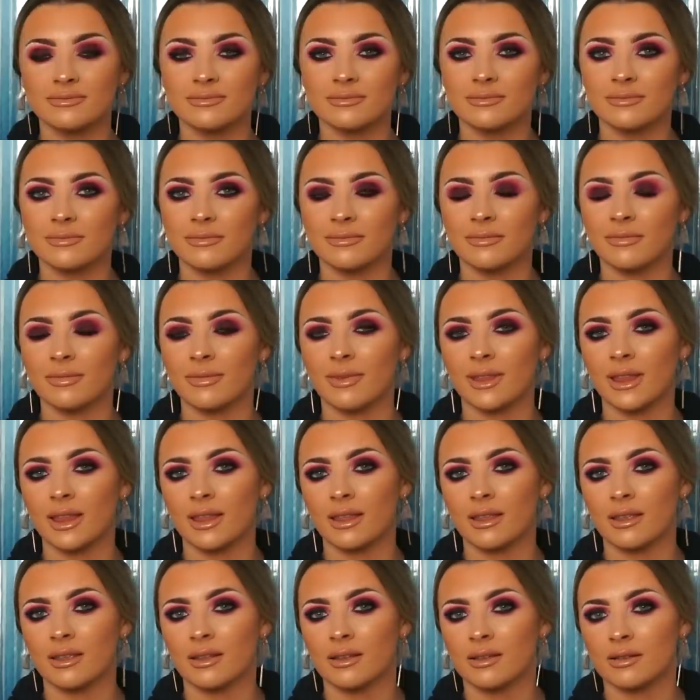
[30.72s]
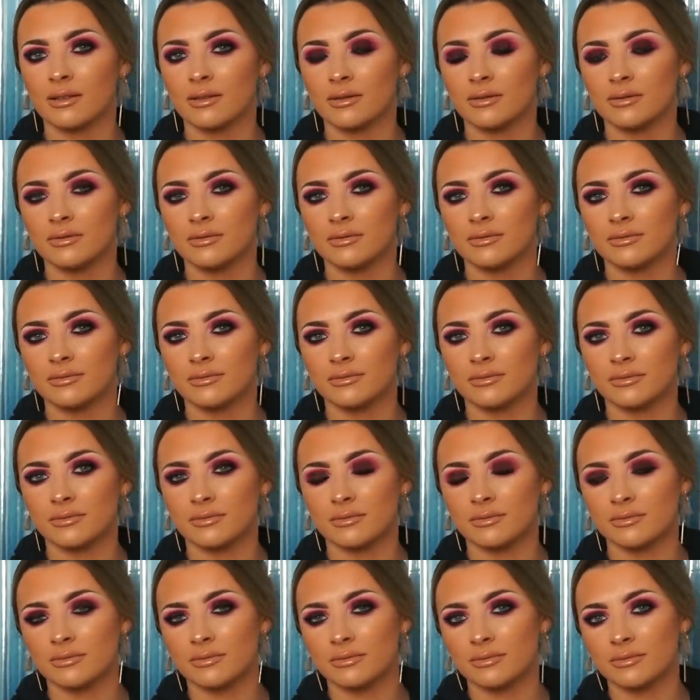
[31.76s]

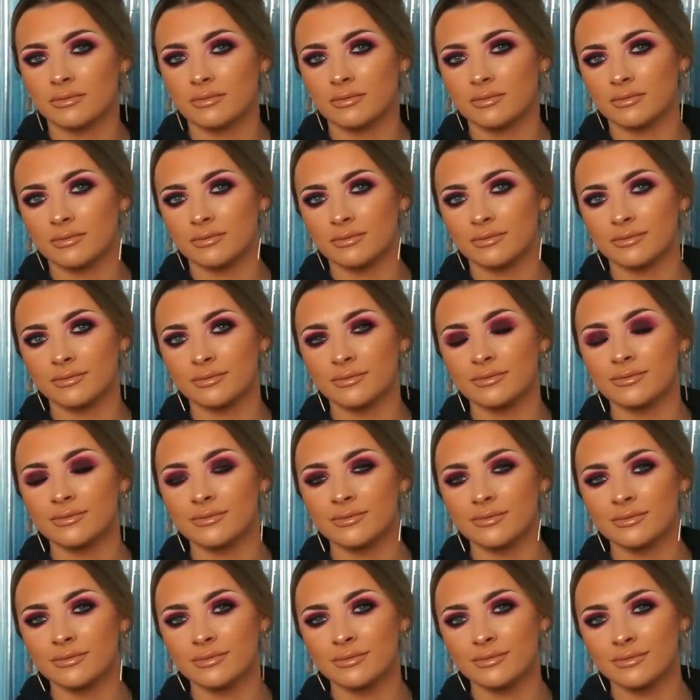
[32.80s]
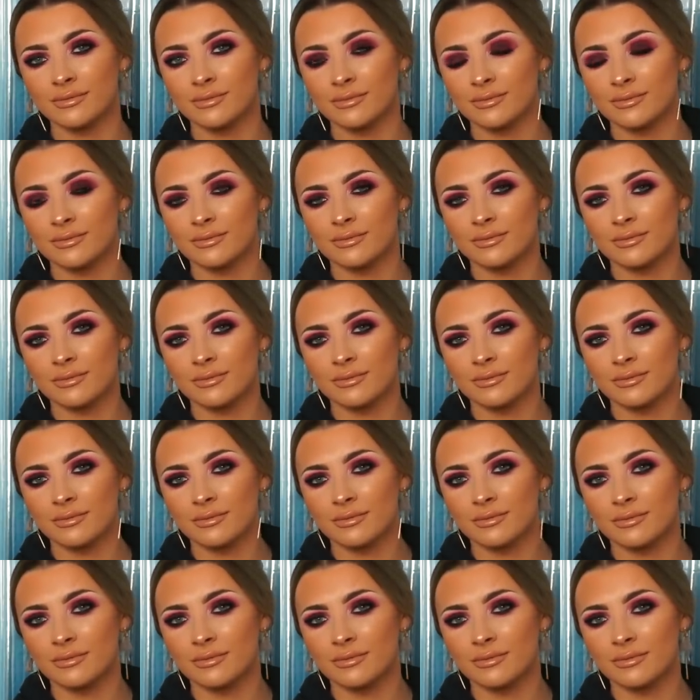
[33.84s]
(silent)